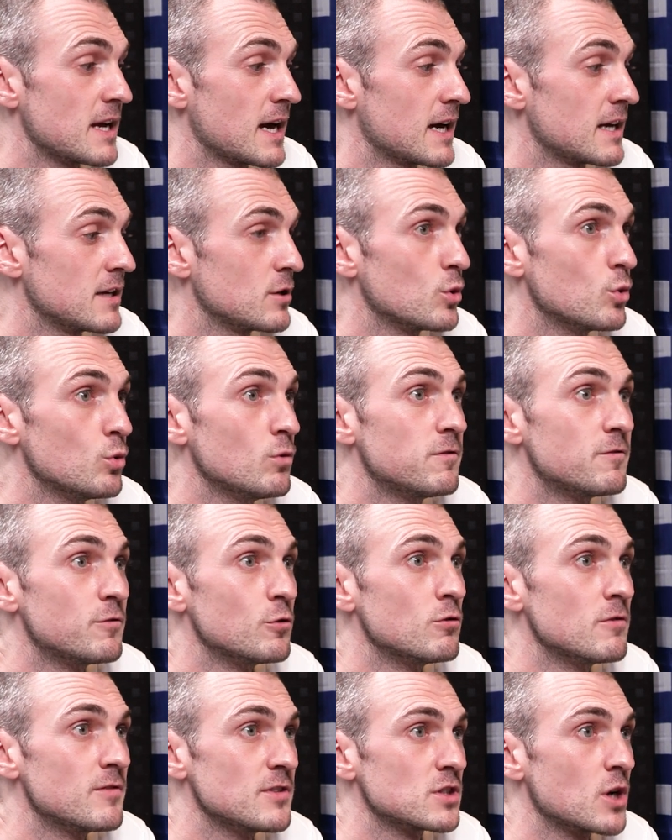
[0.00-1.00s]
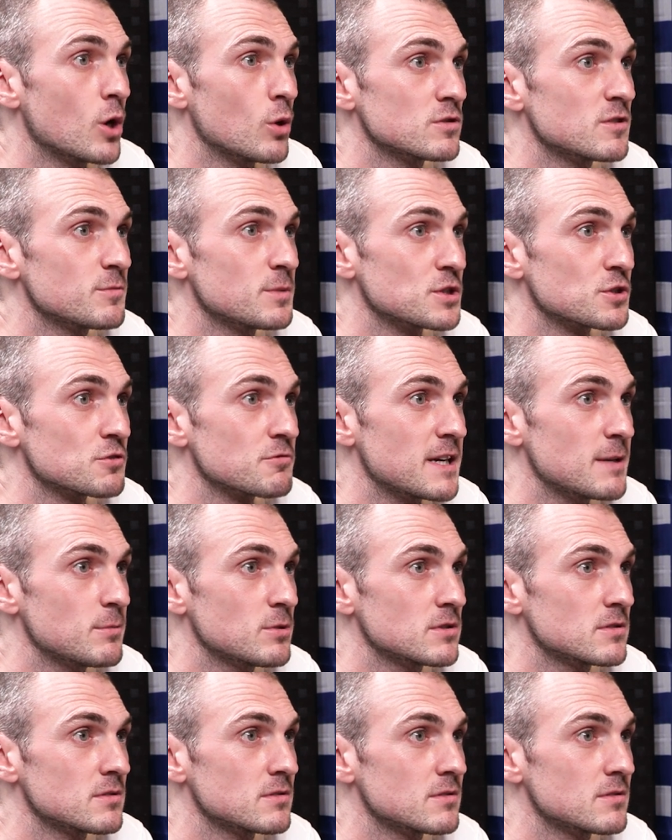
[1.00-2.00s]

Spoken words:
and all 4 of his goals have been screamers.